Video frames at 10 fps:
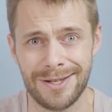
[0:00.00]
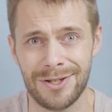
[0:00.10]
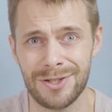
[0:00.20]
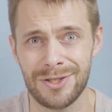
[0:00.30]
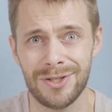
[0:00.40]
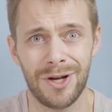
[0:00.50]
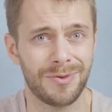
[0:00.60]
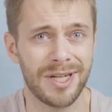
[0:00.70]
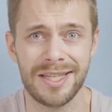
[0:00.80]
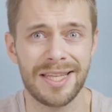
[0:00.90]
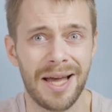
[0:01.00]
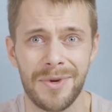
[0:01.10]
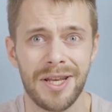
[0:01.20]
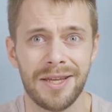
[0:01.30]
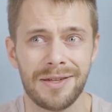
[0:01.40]
There's not really that
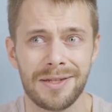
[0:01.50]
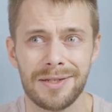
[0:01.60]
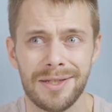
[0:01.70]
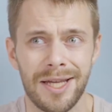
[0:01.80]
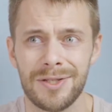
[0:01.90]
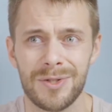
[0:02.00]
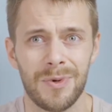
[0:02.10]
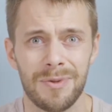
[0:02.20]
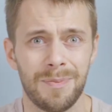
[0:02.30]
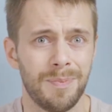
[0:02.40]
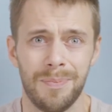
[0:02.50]
many lenses with